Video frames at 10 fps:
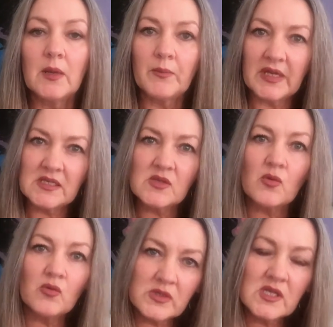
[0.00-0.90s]
but it's
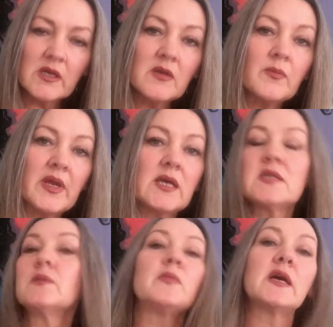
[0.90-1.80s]
also
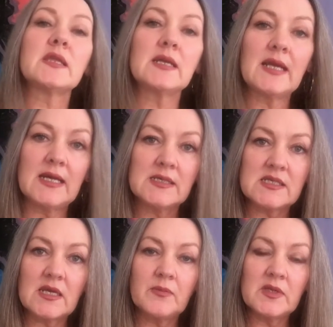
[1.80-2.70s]
compounded by the
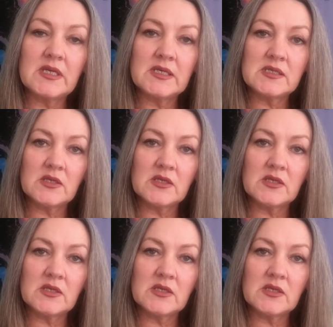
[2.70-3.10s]
last couple of years.